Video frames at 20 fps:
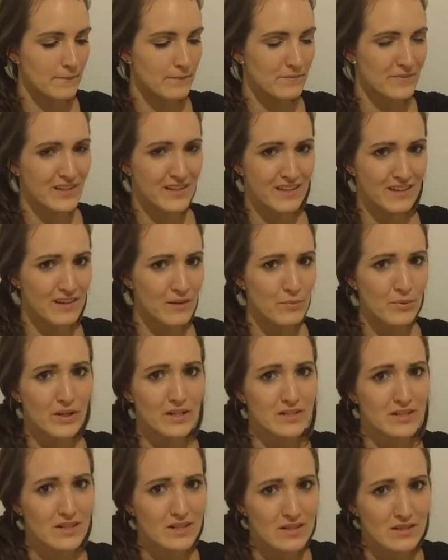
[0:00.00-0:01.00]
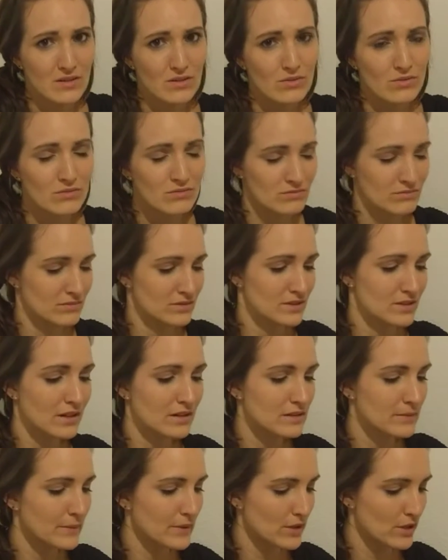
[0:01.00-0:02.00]
they can get pricey, so it's
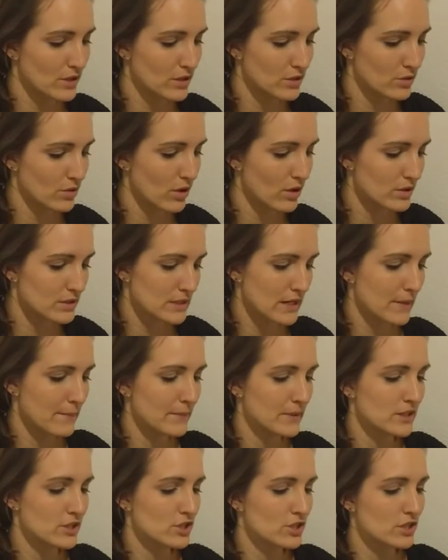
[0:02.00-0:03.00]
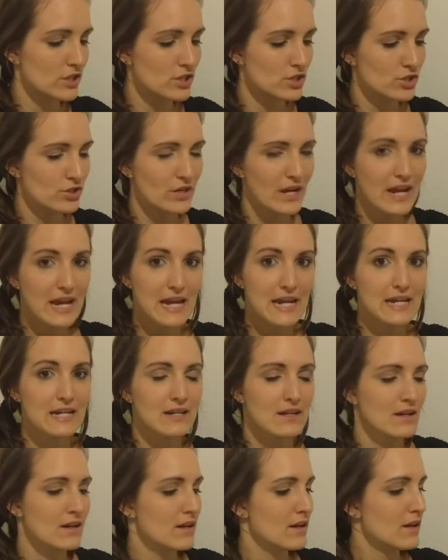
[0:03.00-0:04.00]
not something you're gonna do all the time. But gingerade,
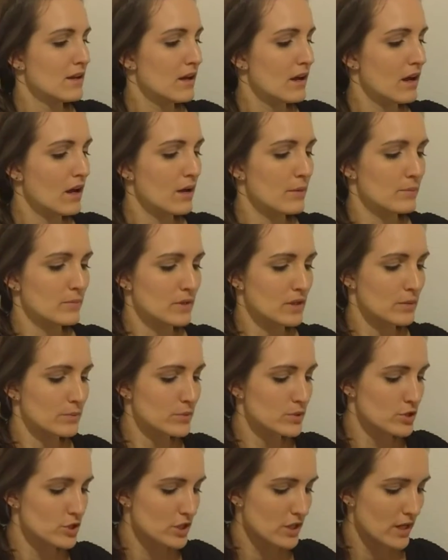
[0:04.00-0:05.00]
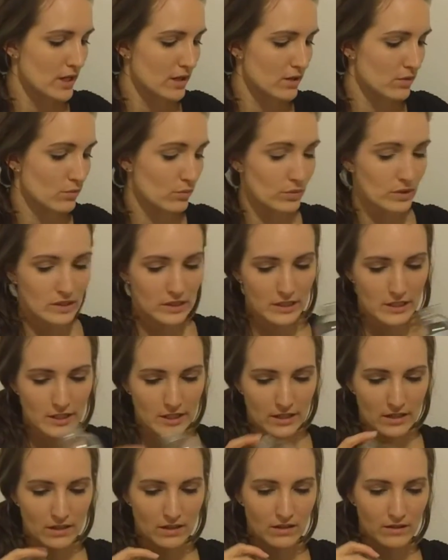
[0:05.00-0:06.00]
kombucha, really good.
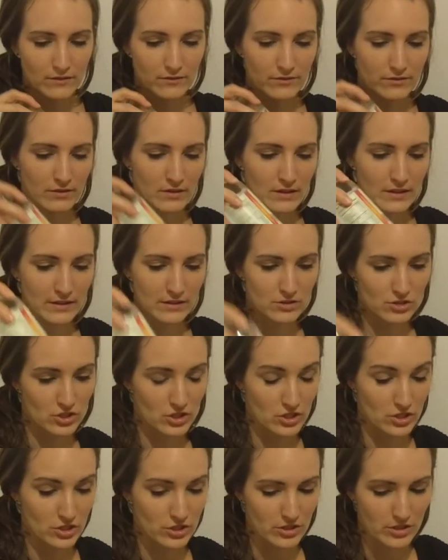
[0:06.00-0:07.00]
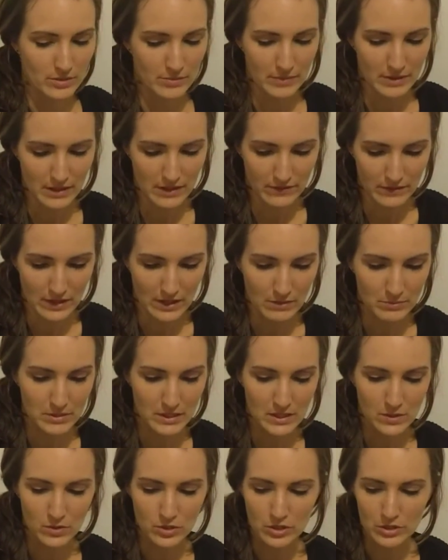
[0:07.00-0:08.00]
I love ginger. I'm kind of like
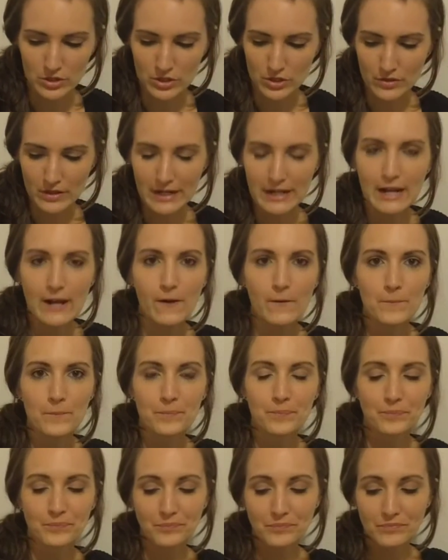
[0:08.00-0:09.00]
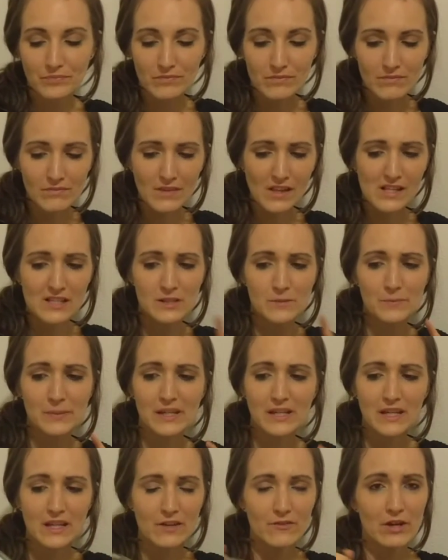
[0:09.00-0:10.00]
obsessed with ginger right now.
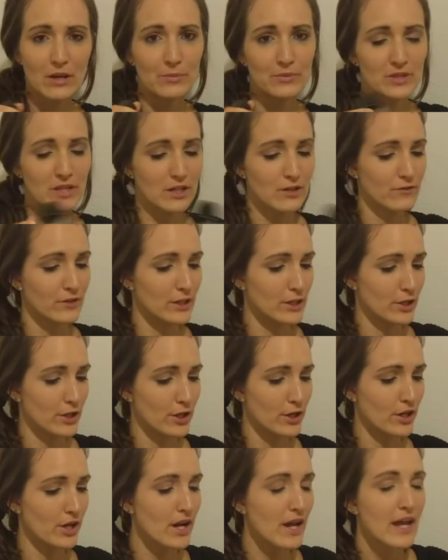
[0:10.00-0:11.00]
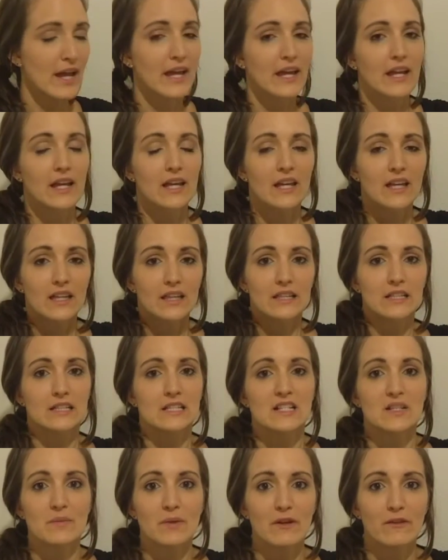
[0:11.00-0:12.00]
Speaking of apple cider vinegar, this
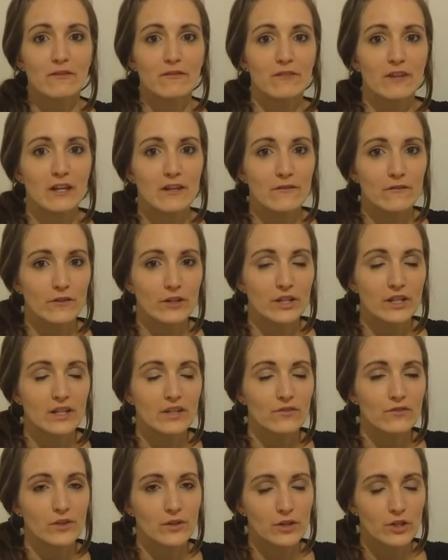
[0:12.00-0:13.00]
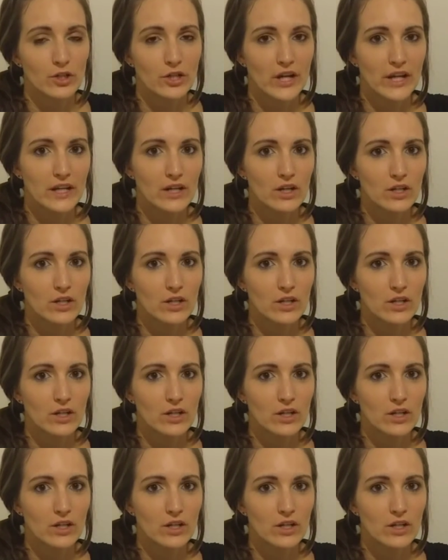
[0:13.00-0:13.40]
is my favorite vinaigrette, and